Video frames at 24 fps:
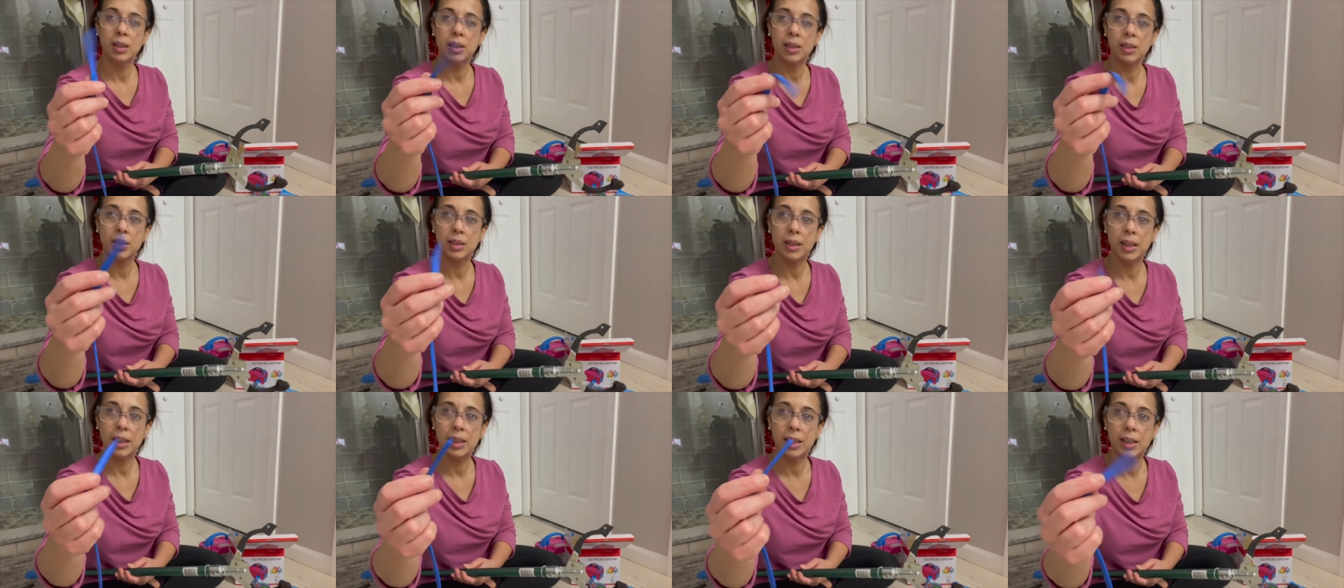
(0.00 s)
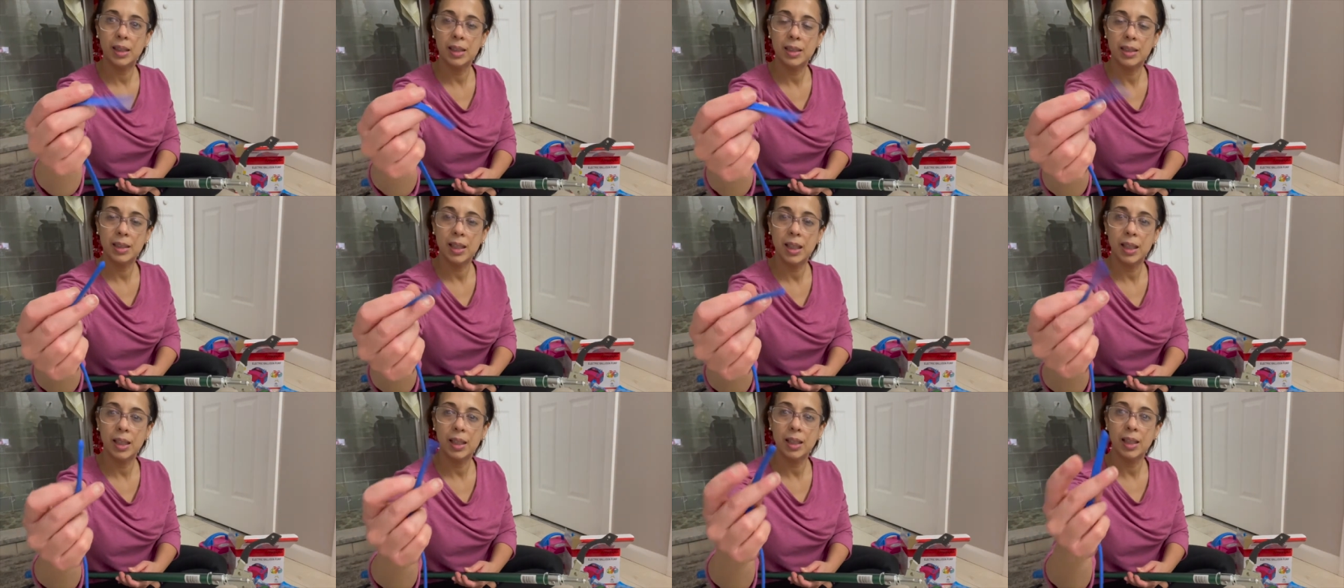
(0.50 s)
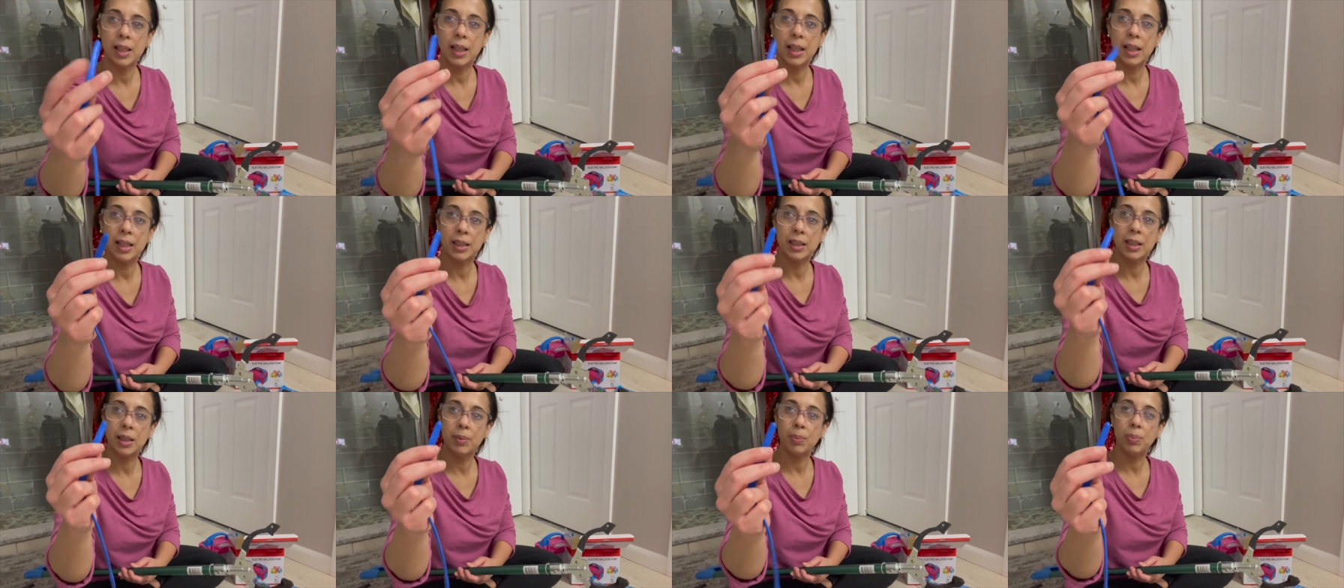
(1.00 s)
take this end,
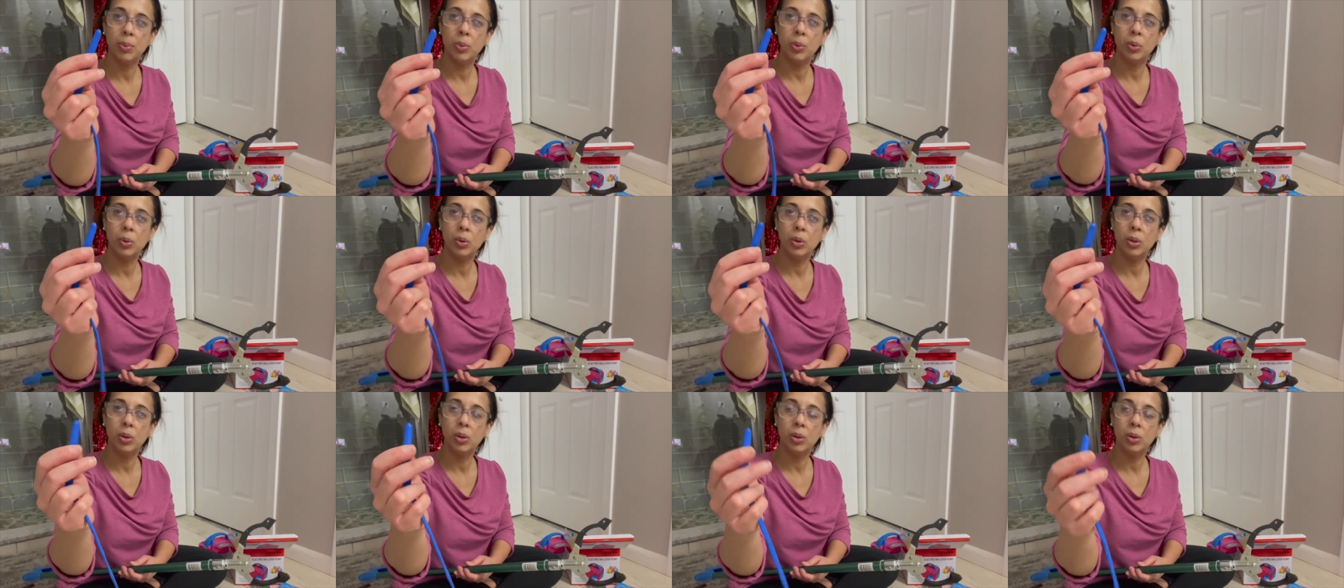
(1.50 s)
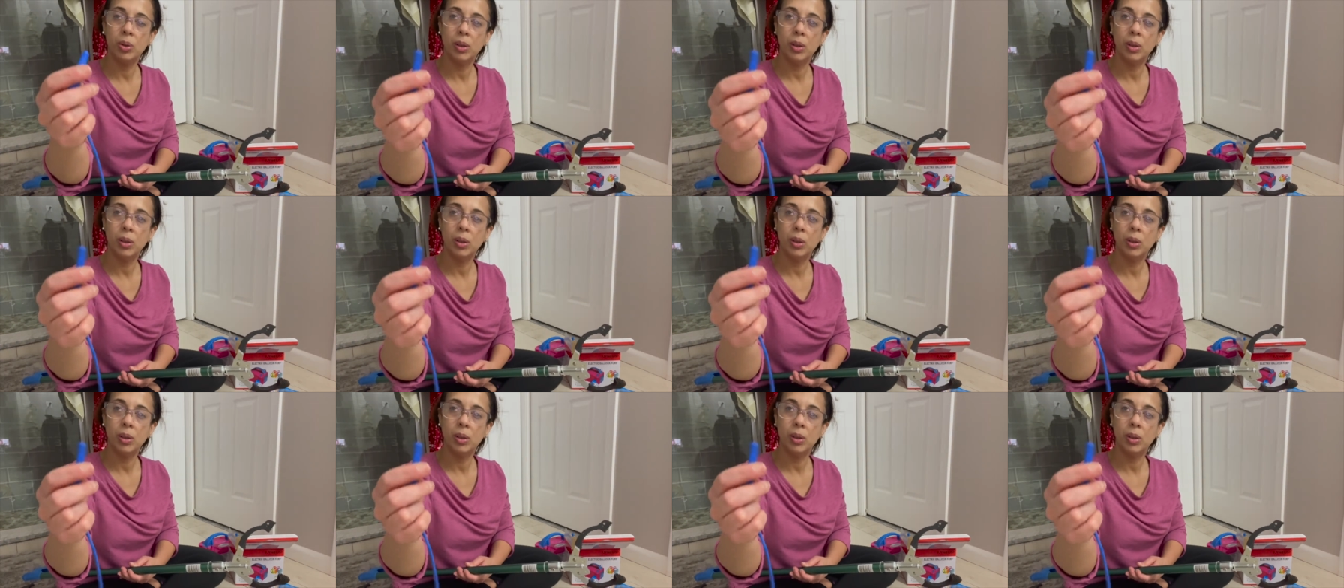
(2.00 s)
este punto,